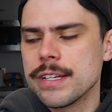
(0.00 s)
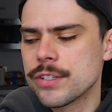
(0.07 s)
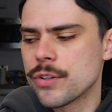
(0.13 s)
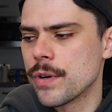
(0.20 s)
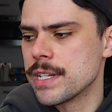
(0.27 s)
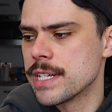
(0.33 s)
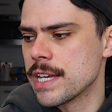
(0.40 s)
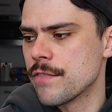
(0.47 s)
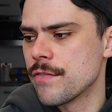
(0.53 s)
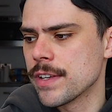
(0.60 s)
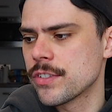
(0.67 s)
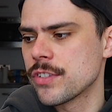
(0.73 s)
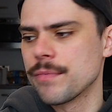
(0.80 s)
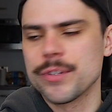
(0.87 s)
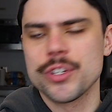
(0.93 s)
is going to give
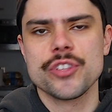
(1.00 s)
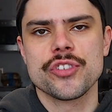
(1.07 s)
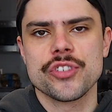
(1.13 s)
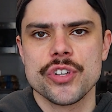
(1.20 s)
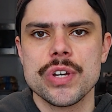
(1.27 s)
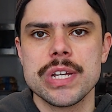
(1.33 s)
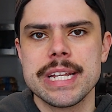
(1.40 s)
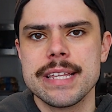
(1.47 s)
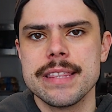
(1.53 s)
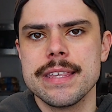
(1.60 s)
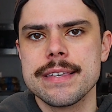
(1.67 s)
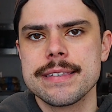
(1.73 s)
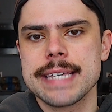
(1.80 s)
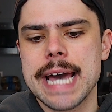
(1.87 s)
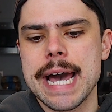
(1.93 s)
us some concern in
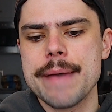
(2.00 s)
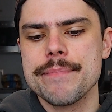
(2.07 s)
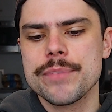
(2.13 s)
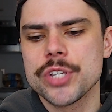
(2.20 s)
this game.